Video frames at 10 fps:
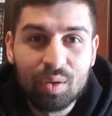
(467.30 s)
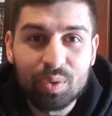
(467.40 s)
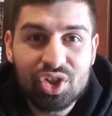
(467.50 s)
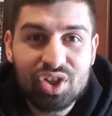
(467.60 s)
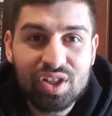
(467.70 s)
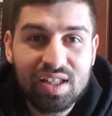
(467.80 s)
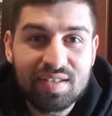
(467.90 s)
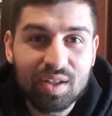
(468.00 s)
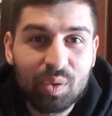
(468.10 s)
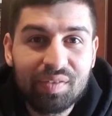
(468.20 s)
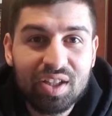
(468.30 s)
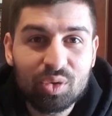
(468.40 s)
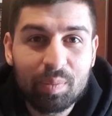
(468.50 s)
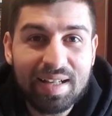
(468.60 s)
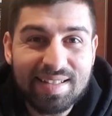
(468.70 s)
which is equivalent
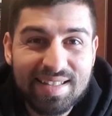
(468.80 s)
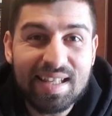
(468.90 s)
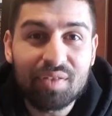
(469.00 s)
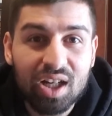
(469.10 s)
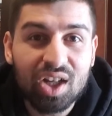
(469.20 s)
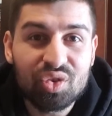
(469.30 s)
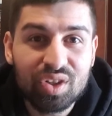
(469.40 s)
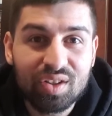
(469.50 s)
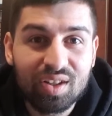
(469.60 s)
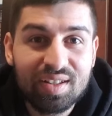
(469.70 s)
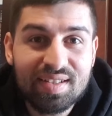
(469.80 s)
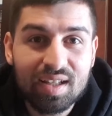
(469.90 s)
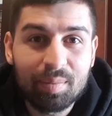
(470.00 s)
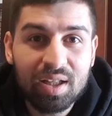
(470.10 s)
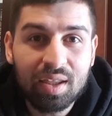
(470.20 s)
to about $700
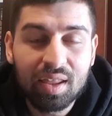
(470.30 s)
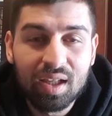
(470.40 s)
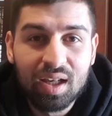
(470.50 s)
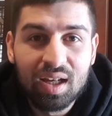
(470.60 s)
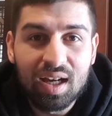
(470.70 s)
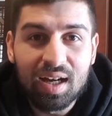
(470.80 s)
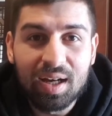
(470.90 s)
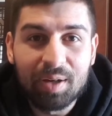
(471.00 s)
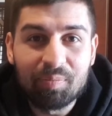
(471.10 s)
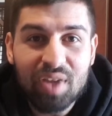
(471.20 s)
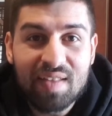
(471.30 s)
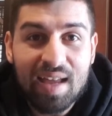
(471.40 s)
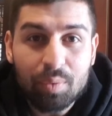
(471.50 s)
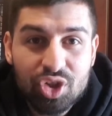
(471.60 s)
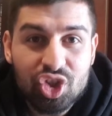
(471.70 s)
a month. And
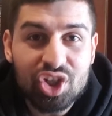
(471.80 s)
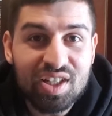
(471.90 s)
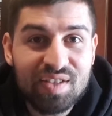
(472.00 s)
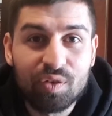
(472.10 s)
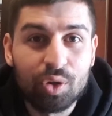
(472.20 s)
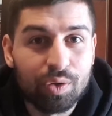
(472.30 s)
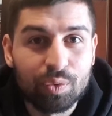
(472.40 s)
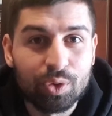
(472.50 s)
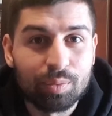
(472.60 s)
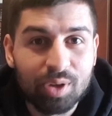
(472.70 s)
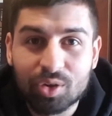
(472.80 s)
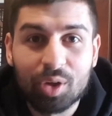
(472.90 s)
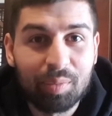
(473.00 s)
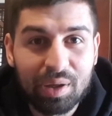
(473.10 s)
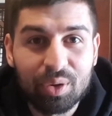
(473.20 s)
that was just for a room,
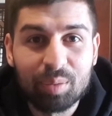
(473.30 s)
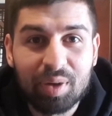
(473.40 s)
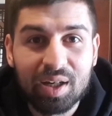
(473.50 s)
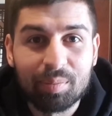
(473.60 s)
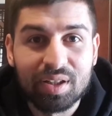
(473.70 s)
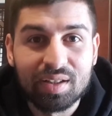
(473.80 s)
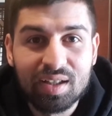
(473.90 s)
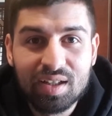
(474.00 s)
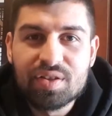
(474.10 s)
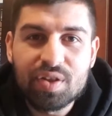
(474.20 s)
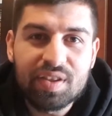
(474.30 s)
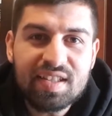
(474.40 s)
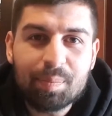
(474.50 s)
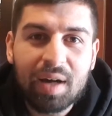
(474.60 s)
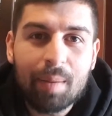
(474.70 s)
not my own apartment. So
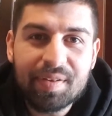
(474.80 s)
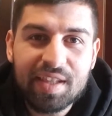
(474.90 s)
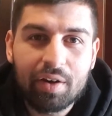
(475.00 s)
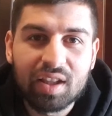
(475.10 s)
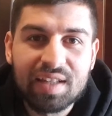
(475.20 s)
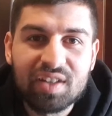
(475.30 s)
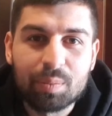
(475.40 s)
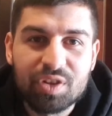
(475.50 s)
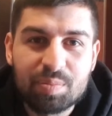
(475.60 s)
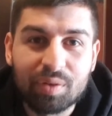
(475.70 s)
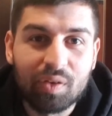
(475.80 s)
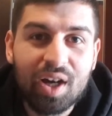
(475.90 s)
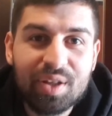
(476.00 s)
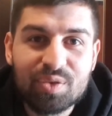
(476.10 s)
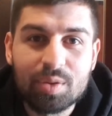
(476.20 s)
this apartment that I live in was
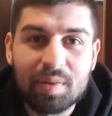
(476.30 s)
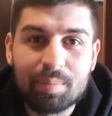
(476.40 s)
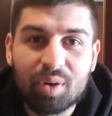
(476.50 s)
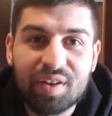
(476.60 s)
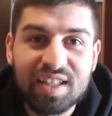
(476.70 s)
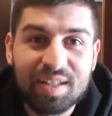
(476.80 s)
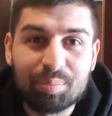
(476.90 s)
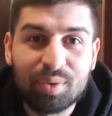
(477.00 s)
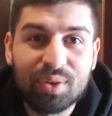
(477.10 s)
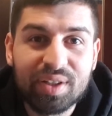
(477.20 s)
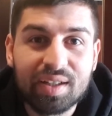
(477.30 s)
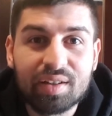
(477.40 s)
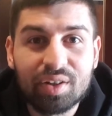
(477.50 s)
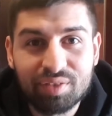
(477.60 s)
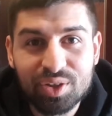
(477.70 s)
provided to me by the employer
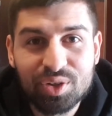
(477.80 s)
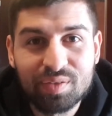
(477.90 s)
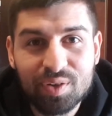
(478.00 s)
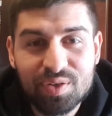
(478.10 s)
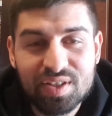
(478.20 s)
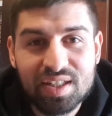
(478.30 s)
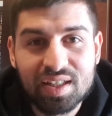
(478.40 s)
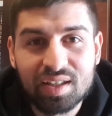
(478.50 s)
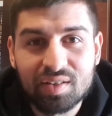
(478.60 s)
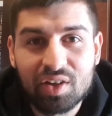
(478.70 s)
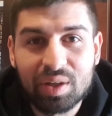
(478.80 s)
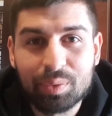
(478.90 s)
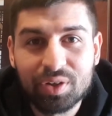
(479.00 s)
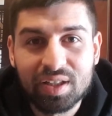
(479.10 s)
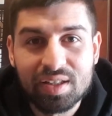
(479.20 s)
of the university that I
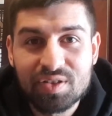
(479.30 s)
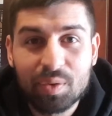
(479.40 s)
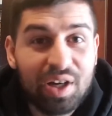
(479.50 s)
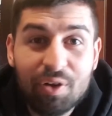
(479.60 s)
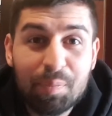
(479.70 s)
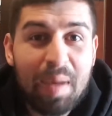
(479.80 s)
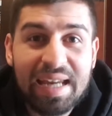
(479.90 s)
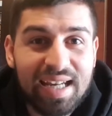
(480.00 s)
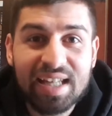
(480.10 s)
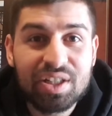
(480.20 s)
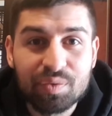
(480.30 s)
work in. So I don't pay any